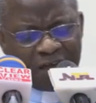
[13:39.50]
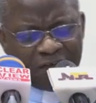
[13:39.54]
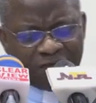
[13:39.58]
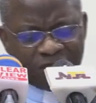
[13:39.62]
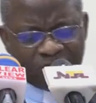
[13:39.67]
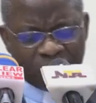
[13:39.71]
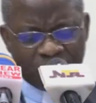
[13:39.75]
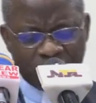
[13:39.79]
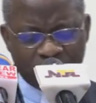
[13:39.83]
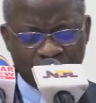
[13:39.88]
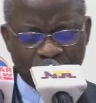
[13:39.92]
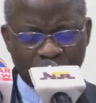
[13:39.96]

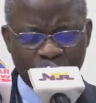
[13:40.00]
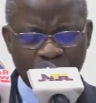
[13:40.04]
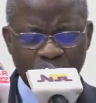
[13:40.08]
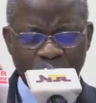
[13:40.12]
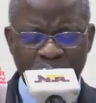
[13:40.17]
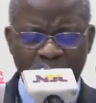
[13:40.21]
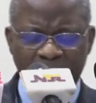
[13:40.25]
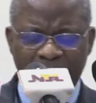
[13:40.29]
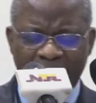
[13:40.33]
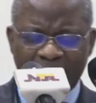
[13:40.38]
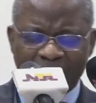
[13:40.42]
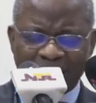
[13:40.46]
view,
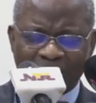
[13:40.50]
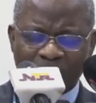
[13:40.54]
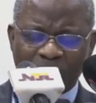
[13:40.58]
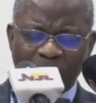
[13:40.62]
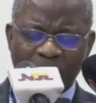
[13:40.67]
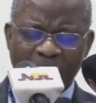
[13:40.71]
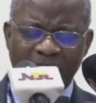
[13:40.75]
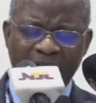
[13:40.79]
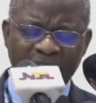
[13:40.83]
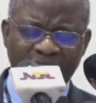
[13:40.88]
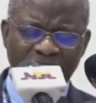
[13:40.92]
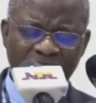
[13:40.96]
the
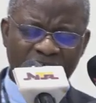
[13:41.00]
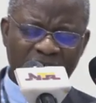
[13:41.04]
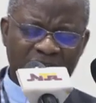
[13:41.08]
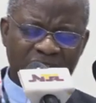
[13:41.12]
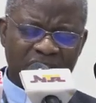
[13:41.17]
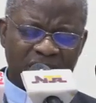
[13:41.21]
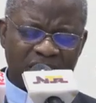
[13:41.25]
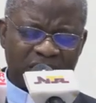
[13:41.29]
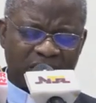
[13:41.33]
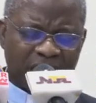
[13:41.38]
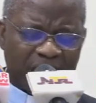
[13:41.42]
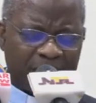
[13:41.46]
required
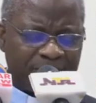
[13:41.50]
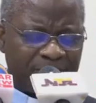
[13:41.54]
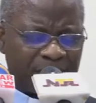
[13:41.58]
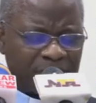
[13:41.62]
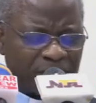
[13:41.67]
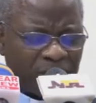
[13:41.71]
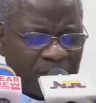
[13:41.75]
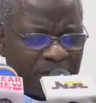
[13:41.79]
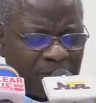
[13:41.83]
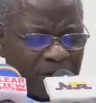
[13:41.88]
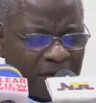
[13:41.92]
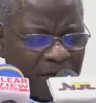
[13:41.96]
changes can be
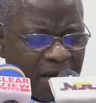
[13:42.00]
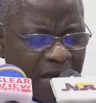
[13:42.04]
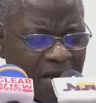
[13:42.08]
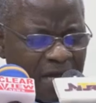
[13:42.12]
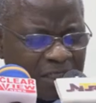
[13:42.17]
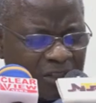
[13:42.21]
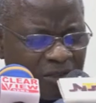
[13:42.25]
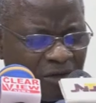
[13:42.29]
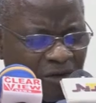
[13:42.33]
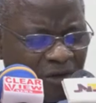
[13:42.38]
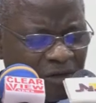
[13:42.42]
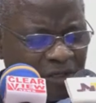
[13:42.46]

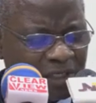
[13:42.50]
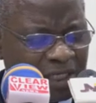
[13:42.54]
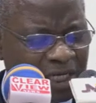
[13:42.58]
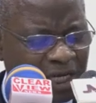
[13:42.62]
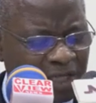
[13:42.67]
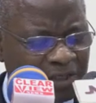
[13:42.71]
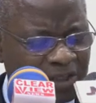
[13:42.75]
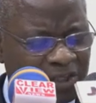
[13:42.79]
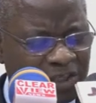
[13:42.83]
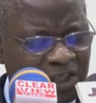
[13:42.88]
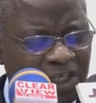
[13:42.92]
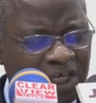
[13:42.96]
summarized under
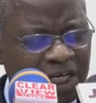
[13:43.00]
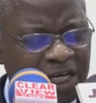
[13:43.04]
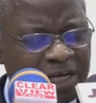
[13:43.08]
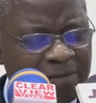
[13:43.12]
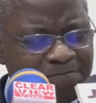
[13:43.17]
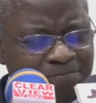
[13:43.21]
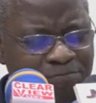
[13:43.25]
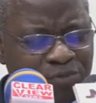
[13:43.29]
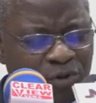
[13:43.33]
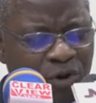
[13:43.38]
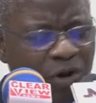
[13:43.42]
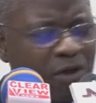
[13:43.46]

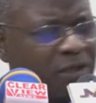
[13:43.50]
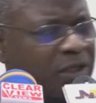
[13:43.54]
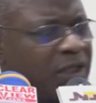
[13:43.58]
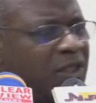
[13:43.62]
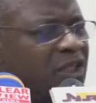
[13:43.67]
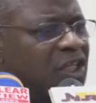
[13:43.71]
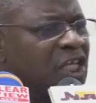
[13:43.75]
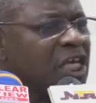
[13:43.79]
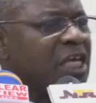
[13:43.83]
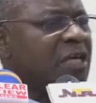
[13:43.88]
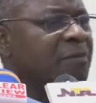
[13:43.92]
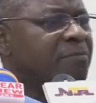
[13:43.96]
three broad
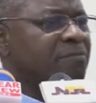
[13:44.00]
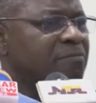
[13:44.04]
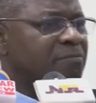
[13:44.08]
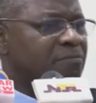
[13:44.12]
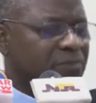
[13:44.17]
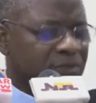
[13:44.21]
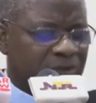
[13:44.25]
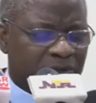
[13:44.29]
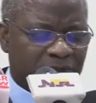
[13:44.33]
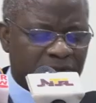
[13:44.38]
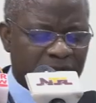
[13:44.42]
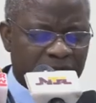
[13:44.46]

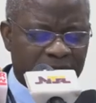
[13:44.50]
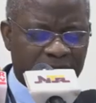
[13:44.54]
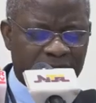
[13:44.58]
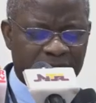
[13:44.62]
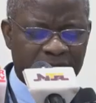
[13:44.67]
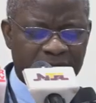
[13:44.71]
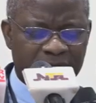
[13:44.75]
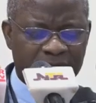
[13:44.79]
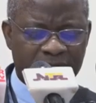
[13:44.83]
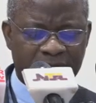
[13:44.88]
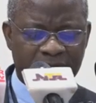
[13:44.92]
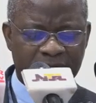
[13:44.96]

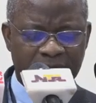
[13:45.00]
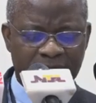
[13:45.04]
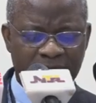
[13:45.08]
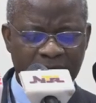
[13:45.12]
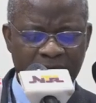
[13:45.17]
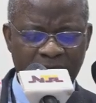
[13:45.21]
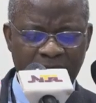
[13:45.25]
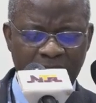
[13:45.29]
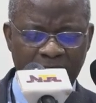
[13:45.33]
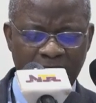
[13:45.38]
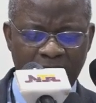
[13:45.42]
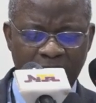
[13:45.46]
themes.
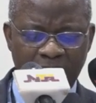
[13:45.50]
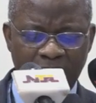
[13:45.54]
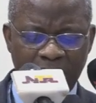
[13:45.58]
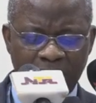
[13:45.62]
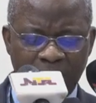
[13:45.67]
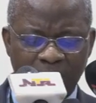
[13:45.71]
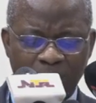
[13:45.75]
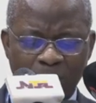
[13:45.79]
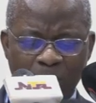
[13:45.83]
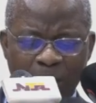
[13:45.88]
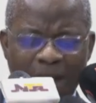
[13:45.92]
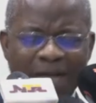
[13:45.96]

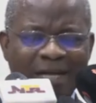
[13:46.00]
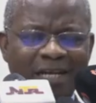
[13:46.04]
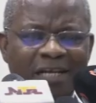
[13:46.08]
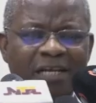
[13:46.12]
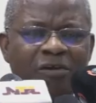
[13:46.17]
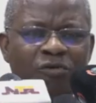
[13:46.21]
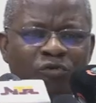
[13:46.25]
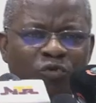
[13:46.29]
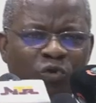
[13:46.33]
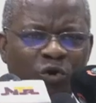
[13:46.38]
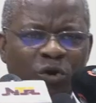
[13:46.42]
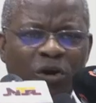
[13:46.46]
1,
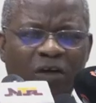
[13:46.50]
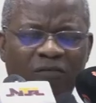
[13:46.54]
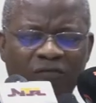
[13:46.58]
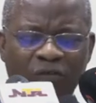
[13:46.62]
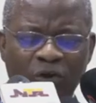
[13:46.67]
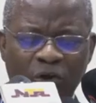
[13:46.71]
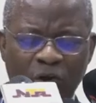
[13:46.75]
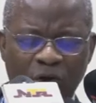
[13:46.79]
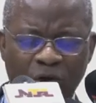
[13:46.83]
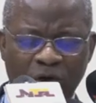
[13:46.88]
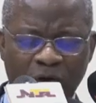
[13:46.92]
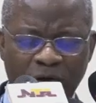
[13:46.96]
rule of
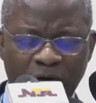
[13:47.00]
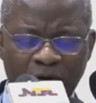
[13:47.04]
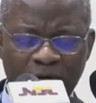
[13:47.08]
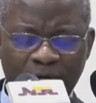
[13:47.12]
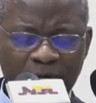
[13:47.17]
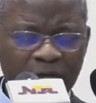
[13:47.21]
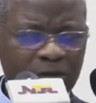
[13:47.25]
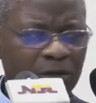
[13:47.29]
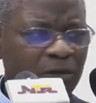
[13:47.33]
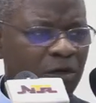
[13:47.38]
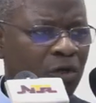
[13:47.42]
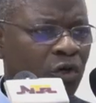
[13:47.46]
law.
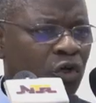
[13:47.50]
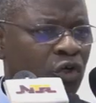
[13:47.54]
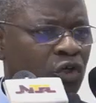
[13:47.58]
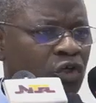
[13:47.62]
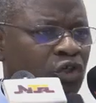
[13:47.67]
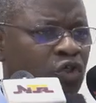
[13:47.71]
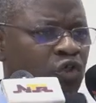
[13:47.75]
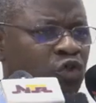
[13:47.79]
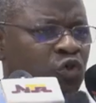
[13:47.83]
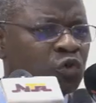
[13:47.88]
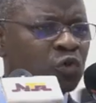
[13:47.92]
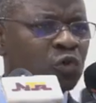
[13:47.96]

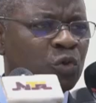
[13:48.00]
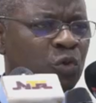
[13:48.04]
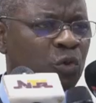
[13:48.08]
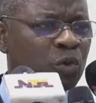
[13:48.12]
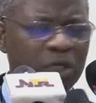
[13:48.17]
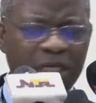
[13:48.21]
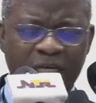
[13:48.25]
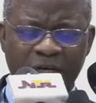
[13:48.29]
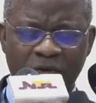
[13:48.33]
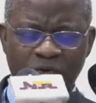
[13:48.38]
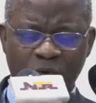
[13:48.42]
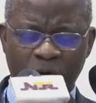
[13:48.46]
2,
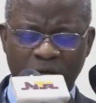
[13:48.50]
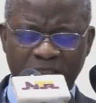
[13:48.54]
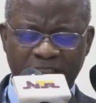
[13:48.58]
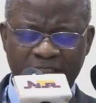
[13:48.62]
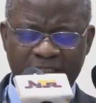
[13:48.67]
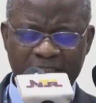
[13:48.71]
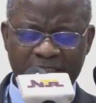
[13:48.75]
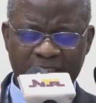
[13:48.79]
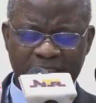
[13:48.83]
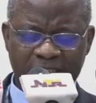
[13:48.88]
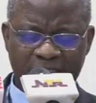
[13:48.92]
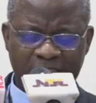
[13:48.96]
equal
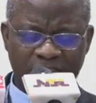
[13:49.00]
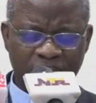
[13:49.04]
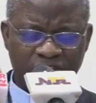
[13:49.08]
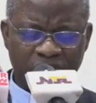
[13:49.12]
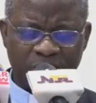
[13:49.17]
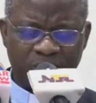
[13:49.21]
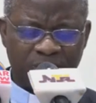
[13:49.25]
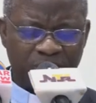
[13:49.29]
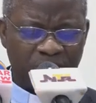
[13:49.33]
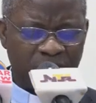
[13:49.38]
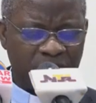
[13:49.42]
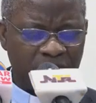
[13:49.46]
citizenship.
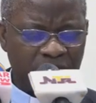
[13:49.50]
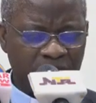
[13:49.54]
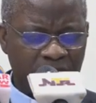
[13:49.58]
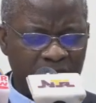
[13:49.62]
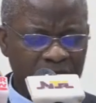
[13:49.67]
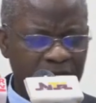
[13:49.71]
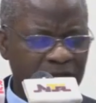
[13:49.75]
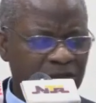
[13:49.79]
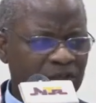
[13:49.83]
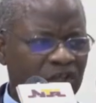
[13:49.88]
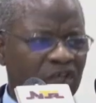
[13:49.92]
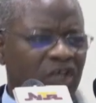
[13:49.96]

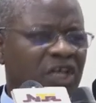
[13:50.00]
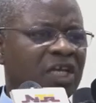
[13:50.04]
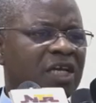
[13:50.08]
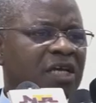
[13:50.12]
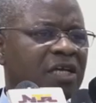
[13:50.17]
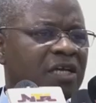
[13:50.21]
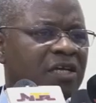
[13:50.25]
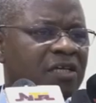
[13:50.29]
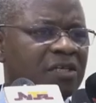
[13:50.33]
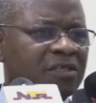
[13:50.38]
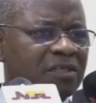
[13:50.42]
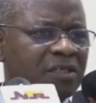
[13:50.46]
3,
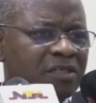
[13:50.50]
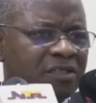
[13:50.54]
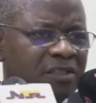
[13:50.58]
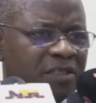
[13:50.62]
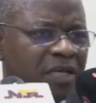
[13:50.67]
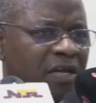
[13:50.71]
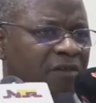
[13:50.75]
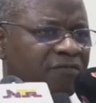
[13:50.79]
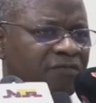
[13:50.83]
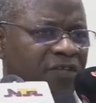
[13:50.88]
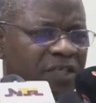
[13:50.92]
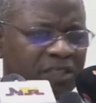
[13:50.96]

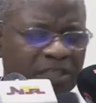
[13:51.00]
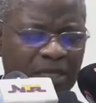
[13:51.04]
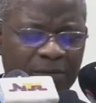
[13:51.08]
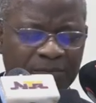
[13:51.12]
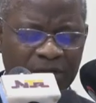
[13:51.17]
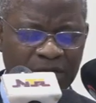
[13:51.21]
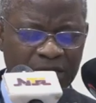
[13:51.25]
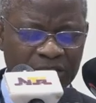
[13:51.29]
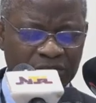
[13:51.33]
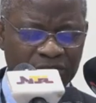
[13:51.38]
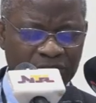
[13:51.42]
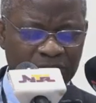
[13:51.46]

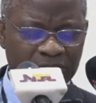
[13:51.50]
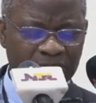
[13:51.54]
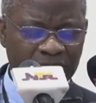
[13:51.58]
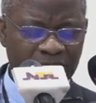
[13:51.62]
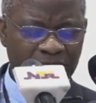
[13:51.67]
self-determination,